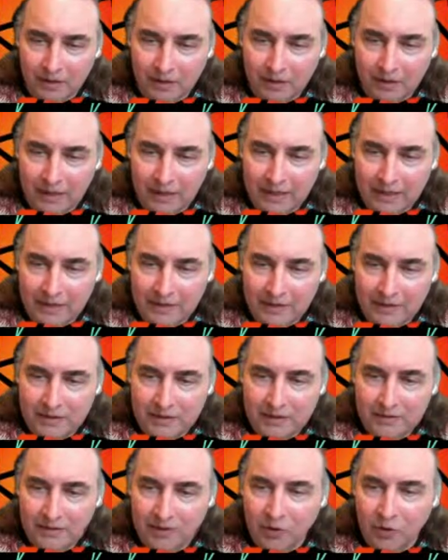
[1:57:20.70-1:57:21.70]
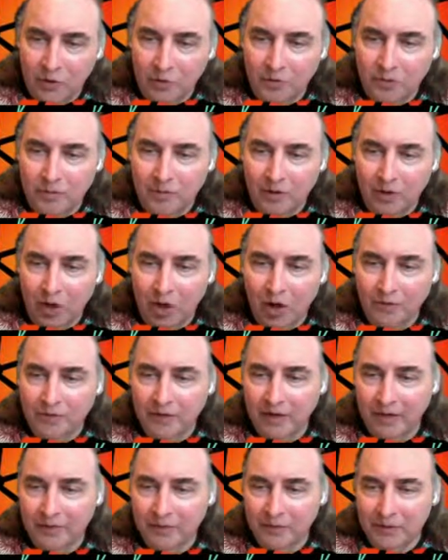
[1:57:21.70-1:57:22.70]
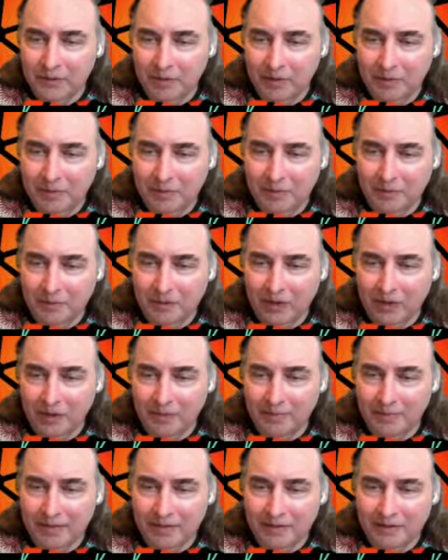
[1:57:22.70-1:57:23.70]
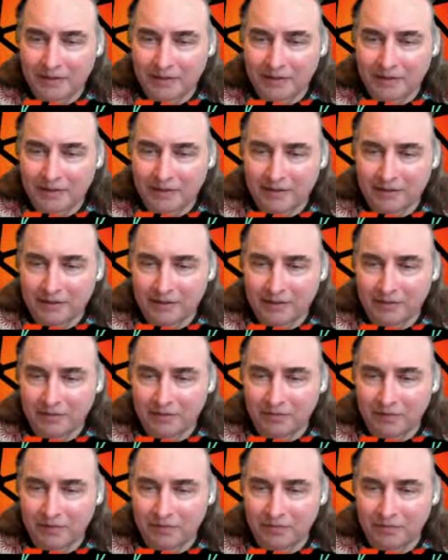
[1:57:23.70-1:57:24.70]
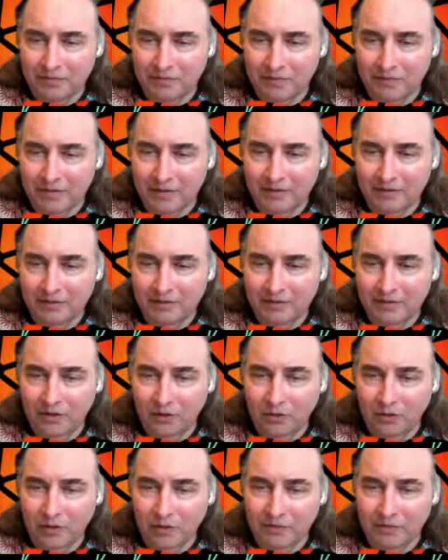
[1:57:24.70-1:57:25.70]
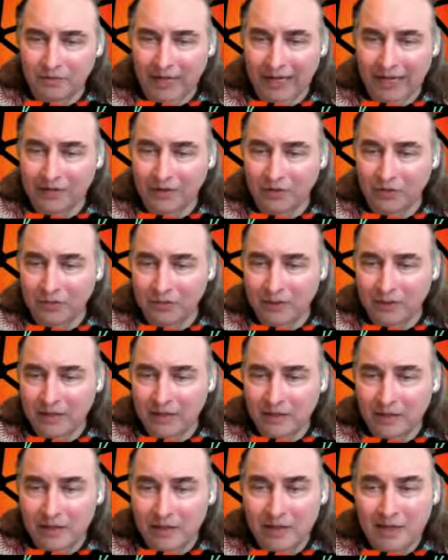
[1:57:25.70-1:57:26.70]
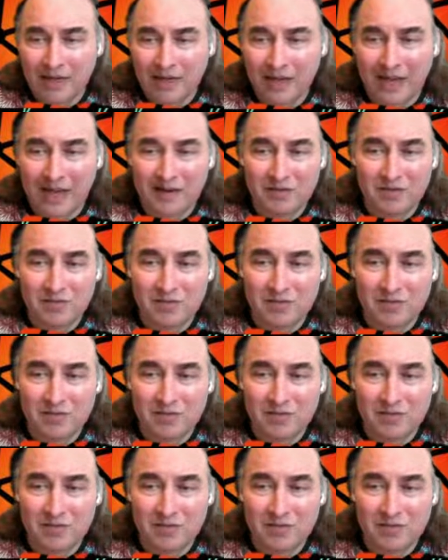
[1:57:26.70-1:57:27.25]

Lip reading: and often I will hear people talk about it as a flat L3, and